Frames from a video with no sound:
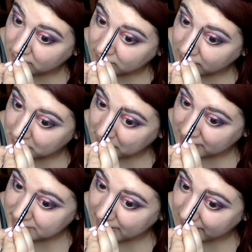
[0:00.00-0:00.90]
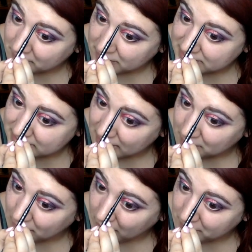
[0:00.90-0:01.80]
Like my dad and my
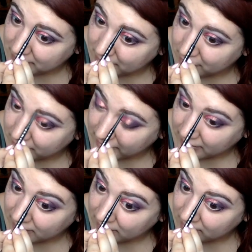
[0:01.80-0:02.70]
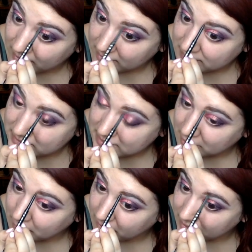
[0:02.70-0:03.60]
stepmom, they don't like
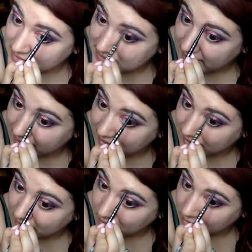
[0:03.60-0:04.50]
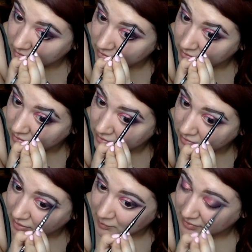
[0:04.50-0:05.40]
deal with anxiety at all.
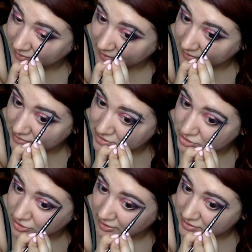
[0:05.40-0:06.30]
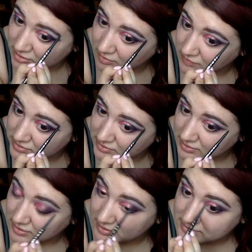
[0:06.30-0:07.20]
Like my dad gets stressed obviously
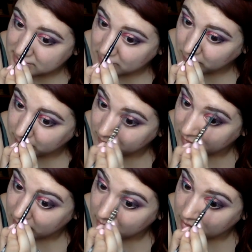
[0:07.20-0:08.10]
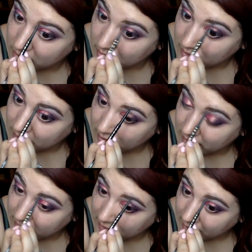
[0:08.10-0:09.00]
cuz
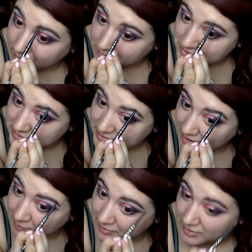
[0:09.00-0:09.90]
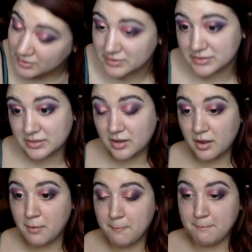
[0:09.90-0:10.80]
he owns companies,
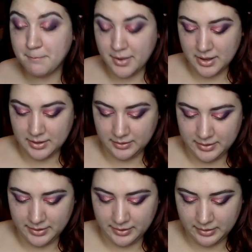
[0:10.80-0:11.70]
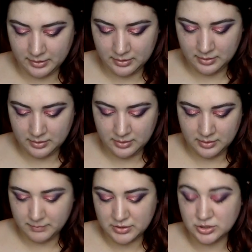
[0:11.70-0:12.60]
but like
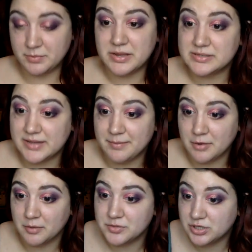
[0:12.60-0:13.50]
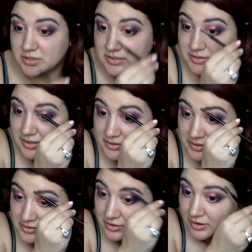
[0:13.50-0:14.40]
especially my stepmom, she just like
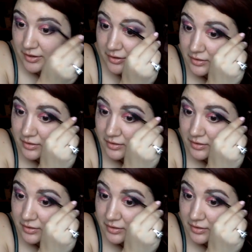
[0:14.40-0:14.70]
does not